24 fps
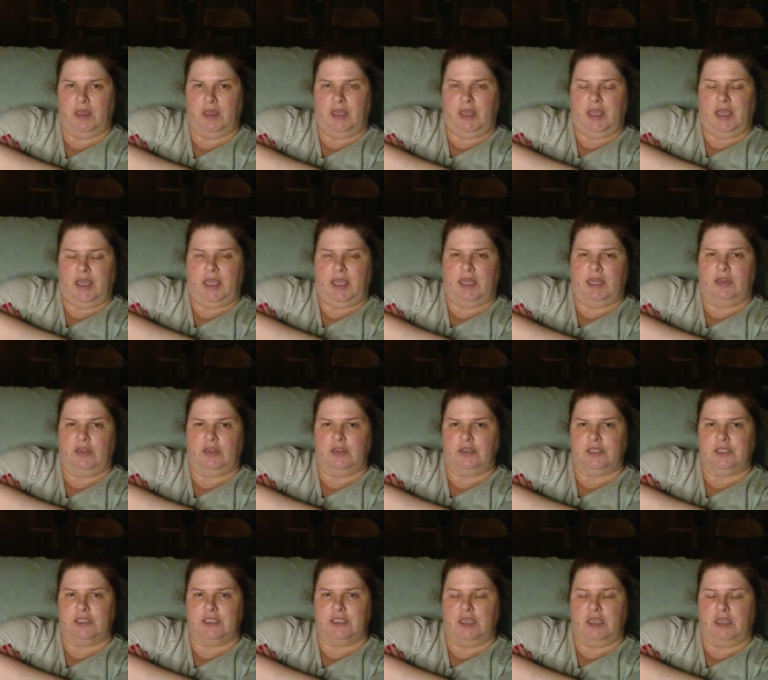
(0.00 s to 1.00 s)
He
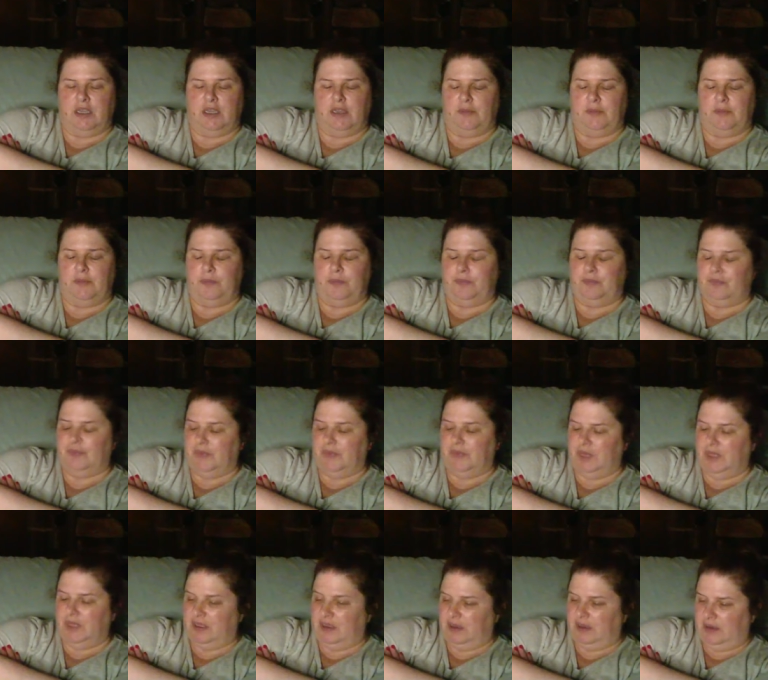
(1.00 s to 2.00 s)
looks,
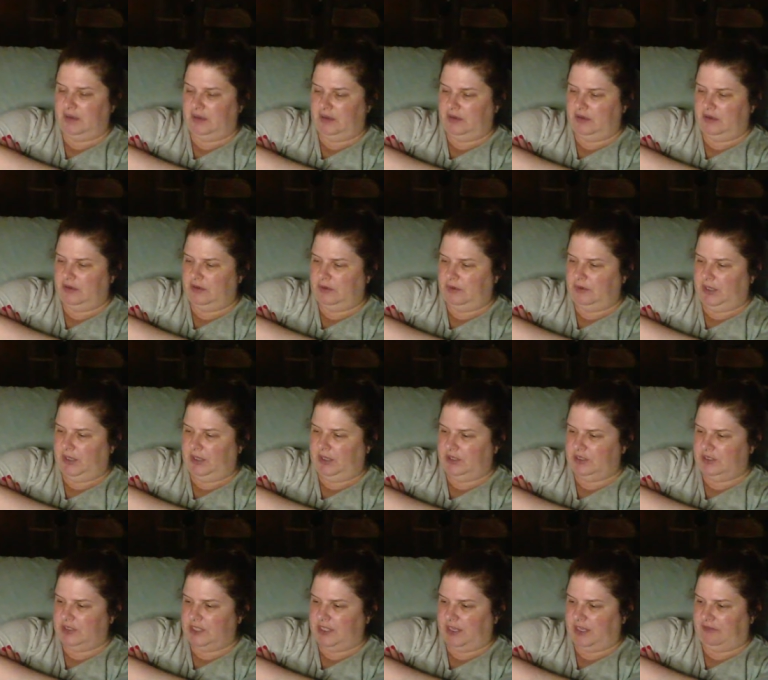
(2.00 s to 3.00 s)
oh, he
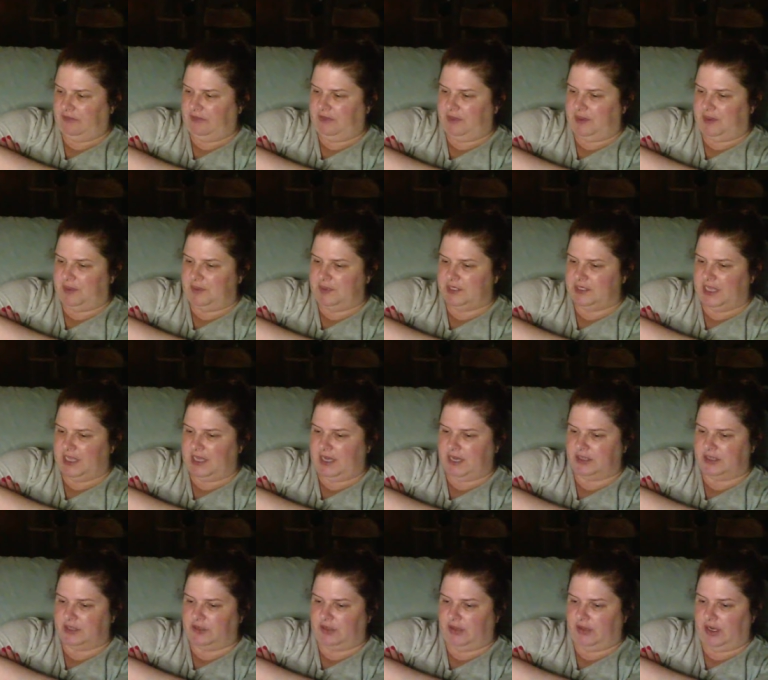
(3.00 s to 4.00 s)
looks like a famous
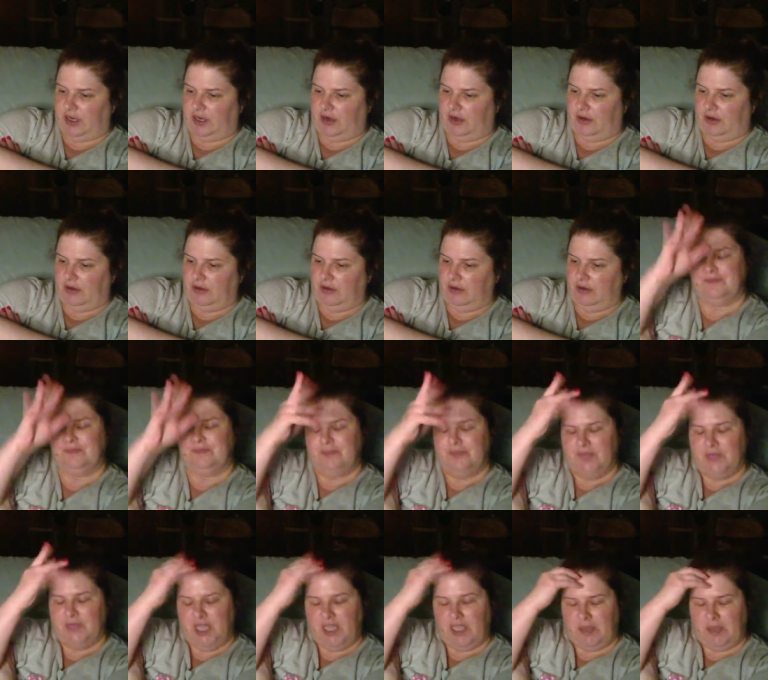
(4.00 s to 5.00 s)
actor there.
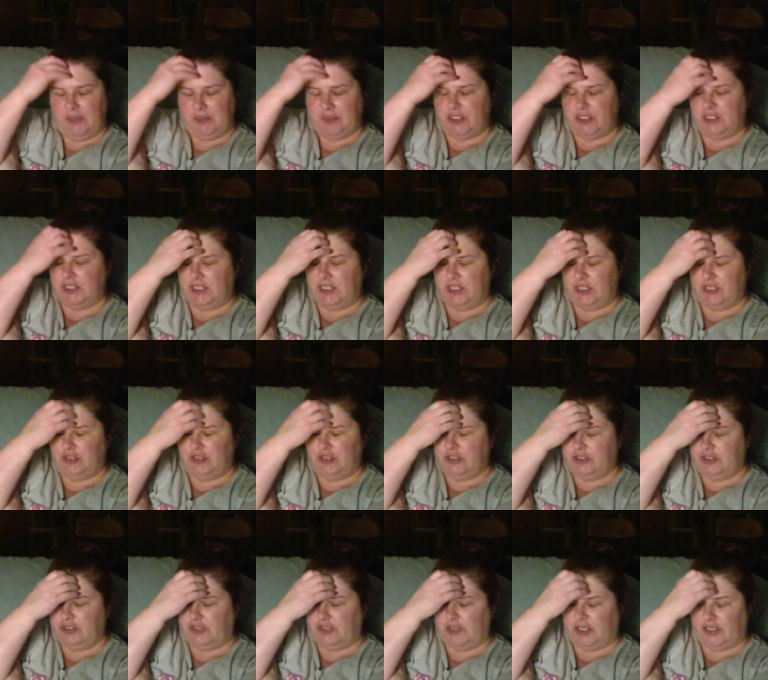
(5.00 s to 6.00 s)
He was just in
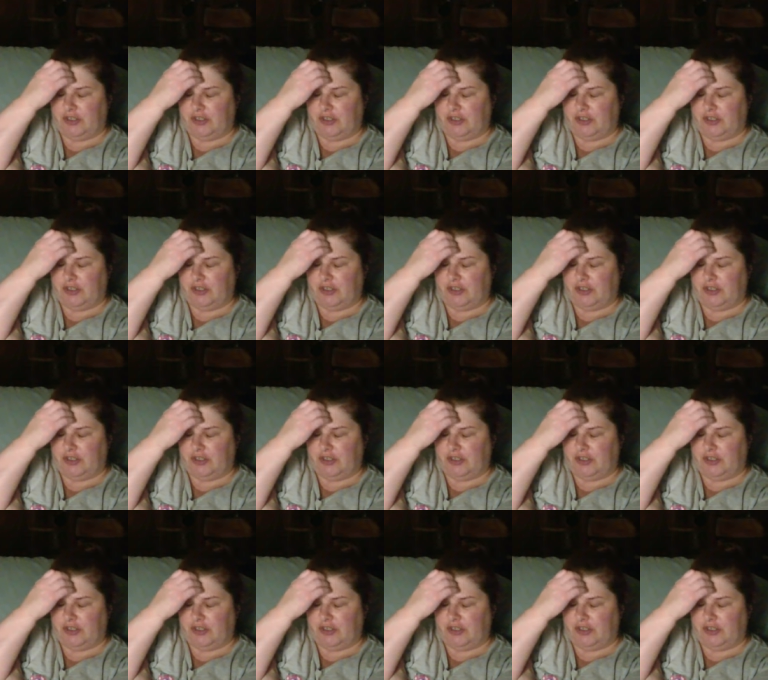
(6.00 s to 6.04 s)
Stranger